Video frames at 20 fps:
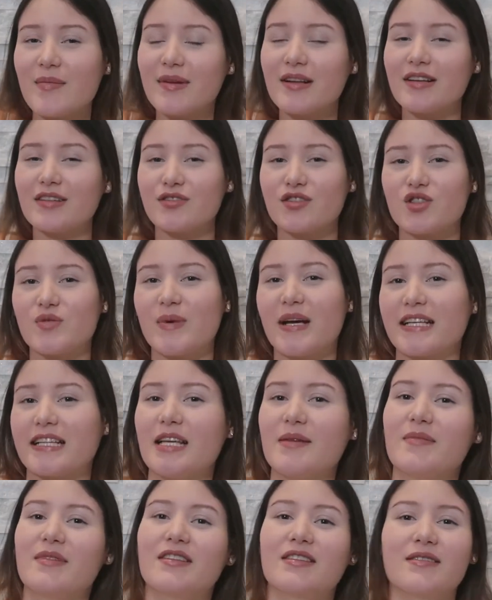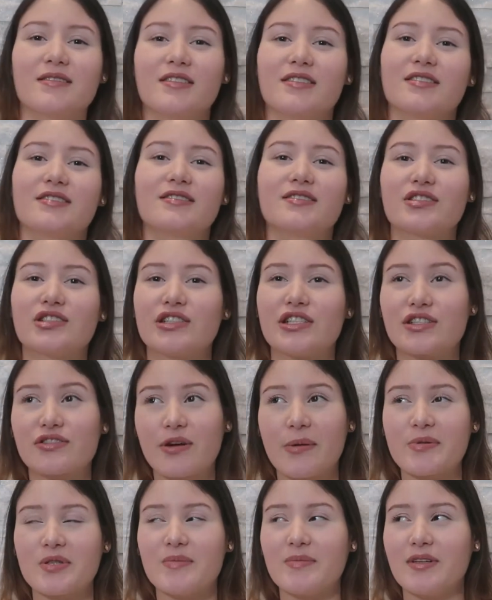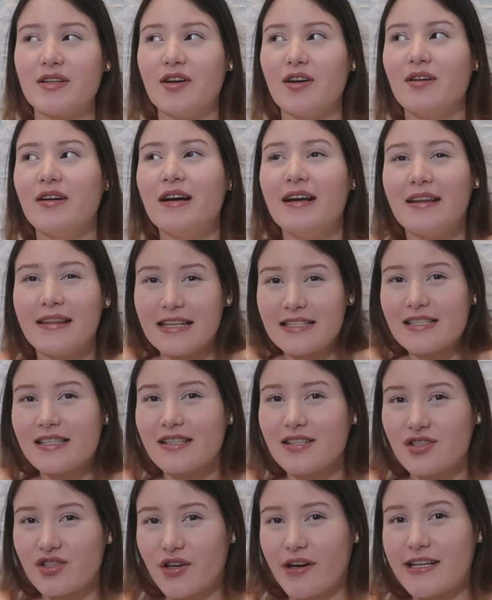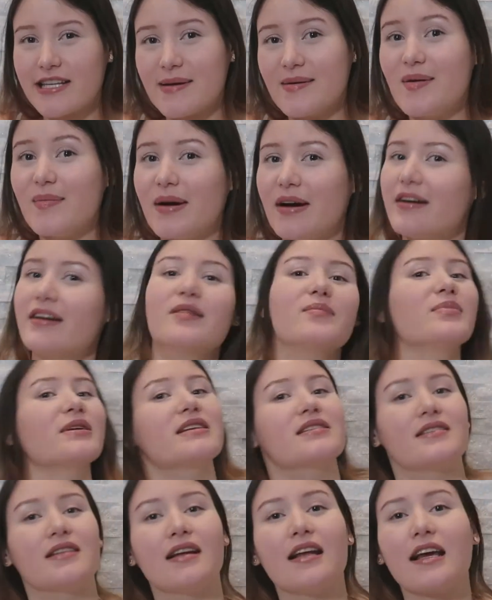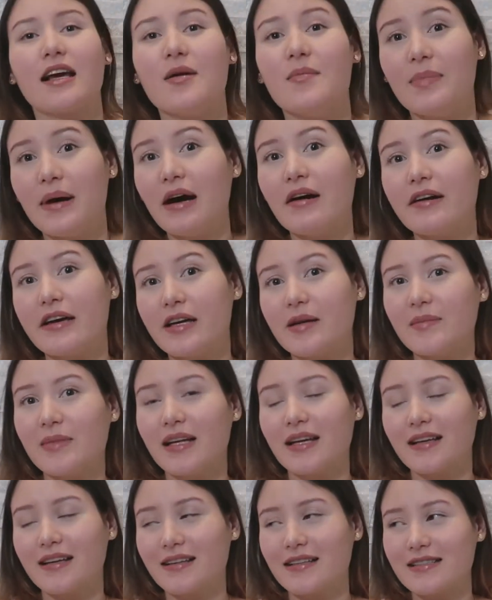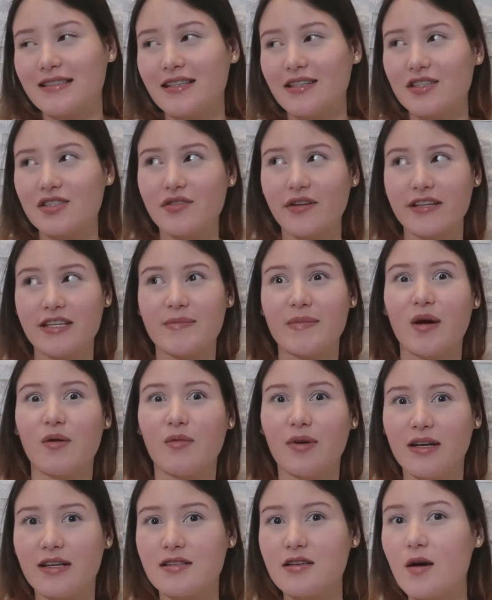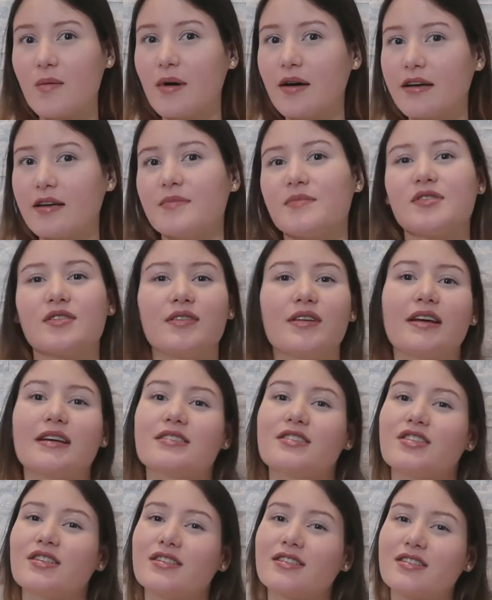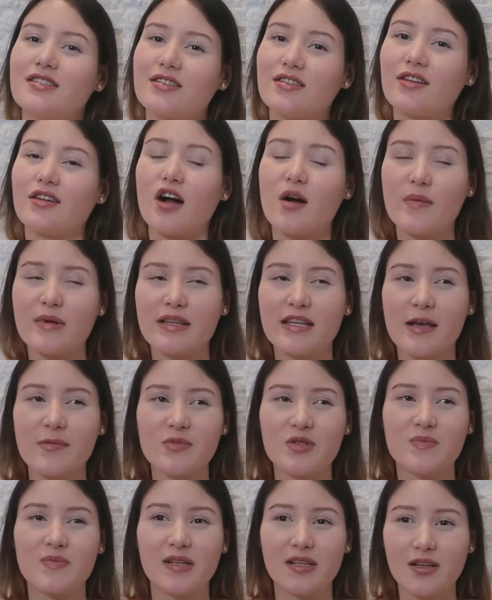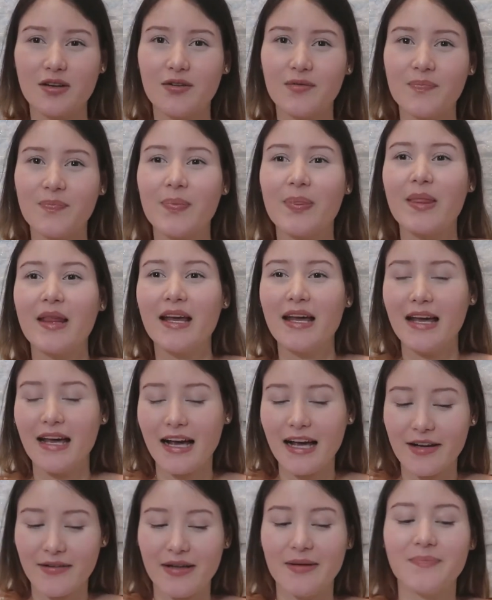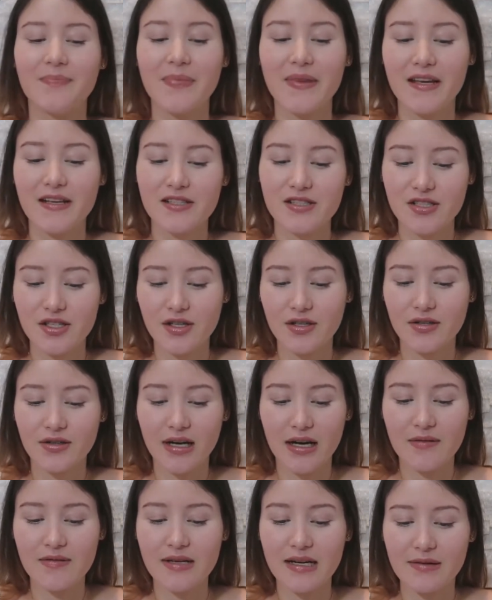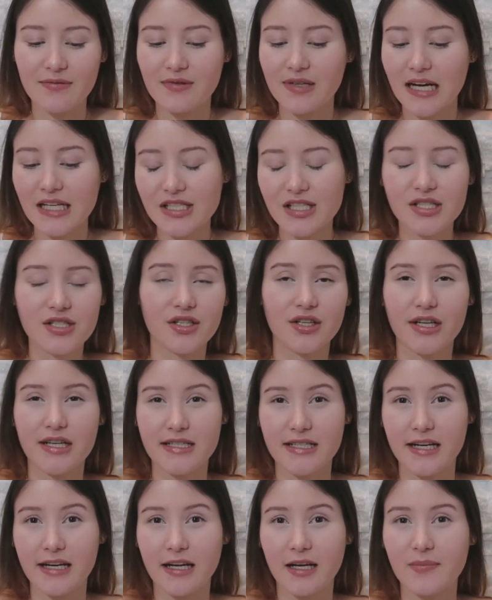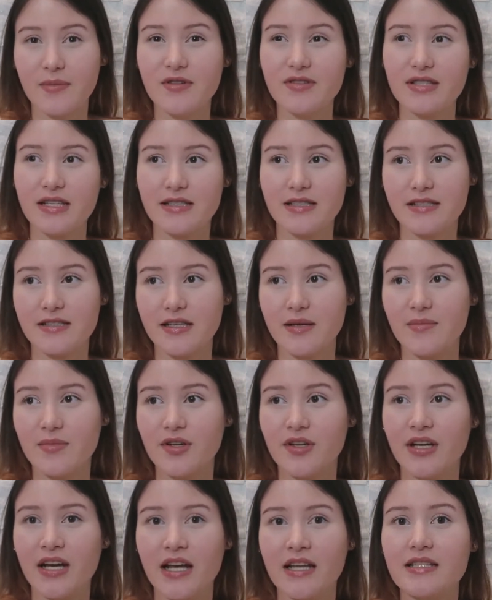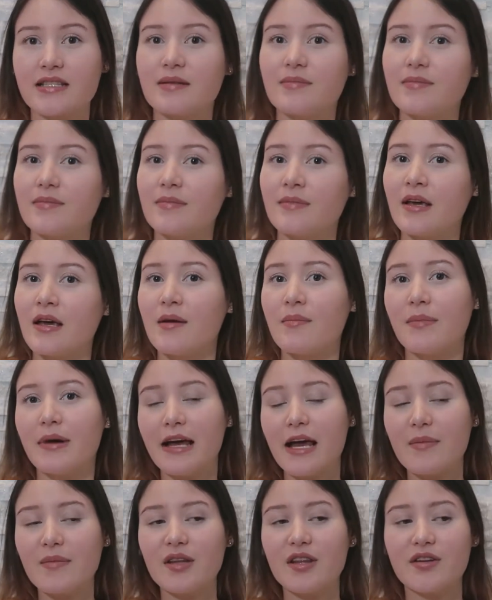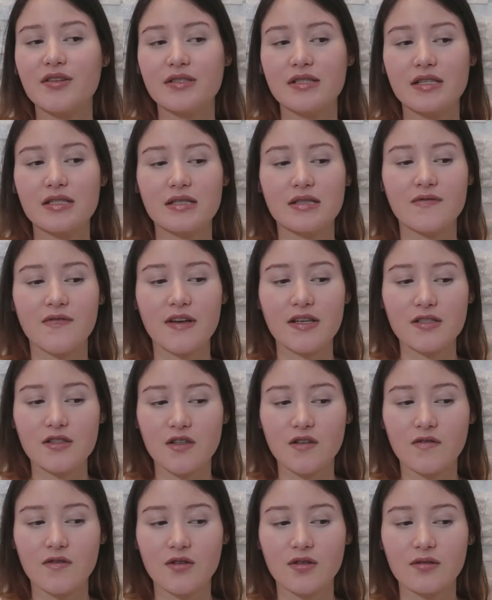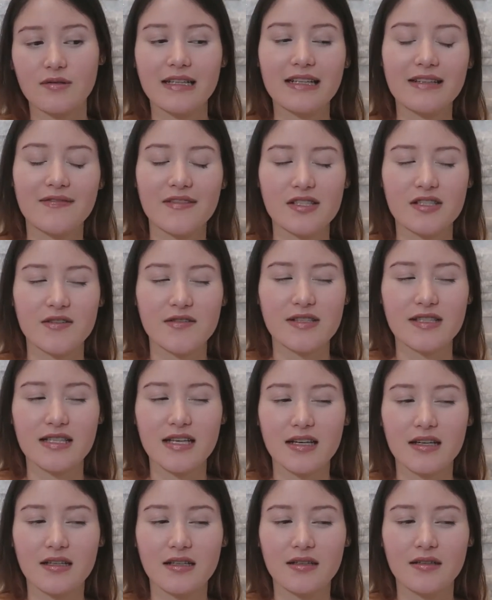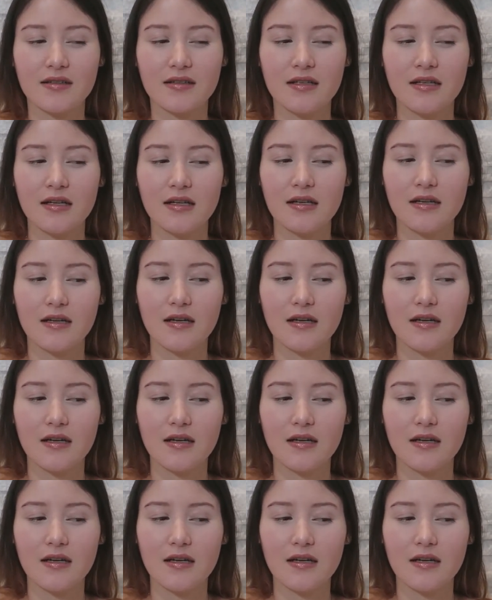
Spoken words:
comment a douchebag name in this description below. This is a story time about him, but it's not like about him. Like, it's not a story time I want to tell about him. So you should still comment names below. Anyway, so I had just started dating him. It was like December, and in Miami there's this festival. Not a festival. It's like a